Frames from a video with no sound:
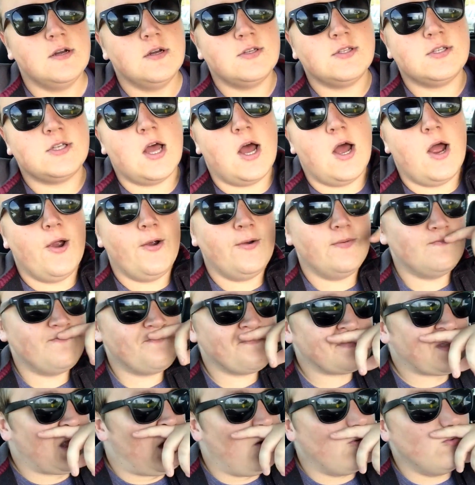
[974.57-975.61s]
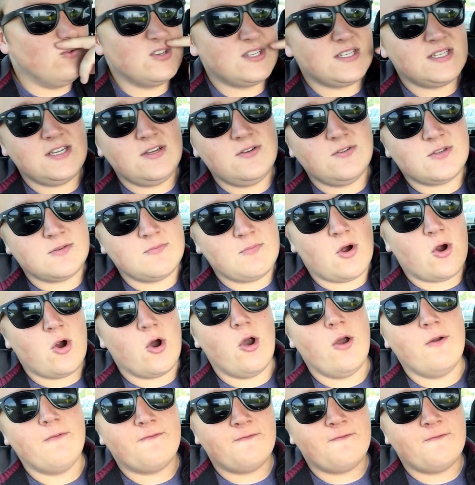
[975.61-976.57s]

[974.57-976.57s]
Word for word: So I will see you tomorrow